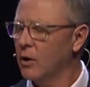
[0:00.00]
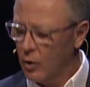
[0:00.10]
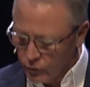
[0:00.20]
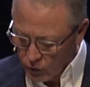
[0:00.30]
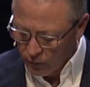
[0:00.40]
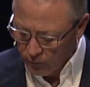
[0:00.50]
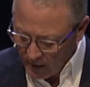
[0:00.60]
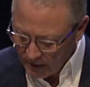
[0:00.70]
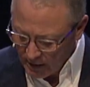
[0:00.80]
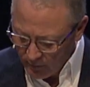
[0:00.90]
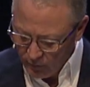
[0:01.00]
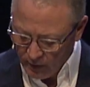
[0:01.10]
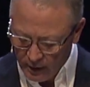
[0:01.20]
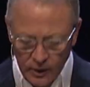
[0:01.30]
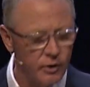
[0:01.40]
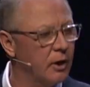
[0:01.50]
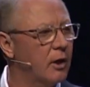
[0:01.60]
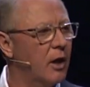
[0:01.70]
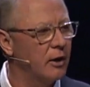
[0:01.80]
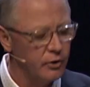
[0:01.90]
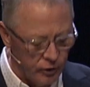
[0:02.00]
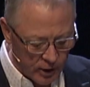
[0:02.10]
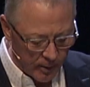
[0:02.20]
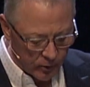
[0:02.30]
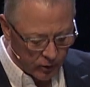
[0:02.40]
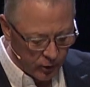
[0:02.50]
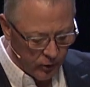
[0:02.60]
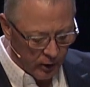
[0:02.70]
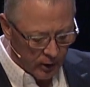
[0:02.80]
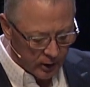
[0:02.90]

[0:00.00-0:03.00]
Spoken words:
Culture affects everything. Listen to Colossians chapter 2,